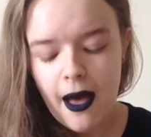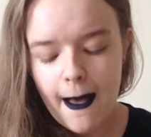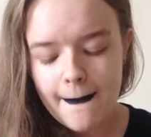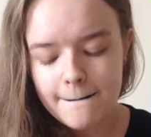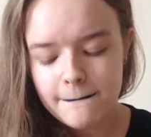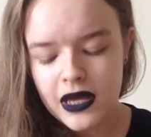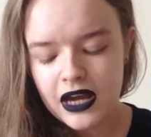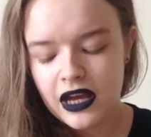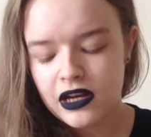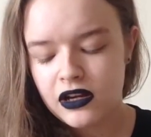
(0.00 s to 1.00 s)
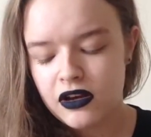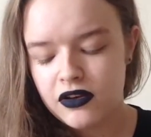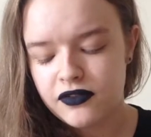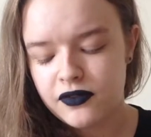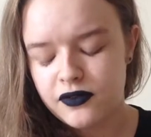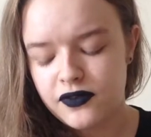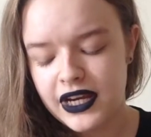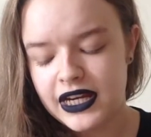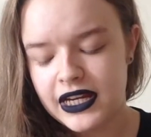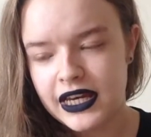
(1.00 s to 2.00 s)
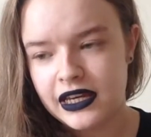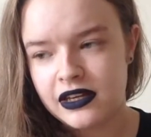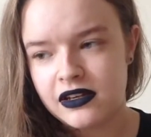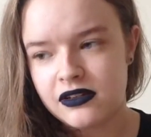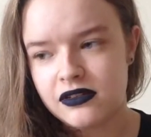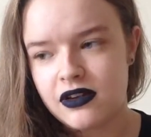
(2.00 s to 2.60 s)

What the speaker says: And I love feeling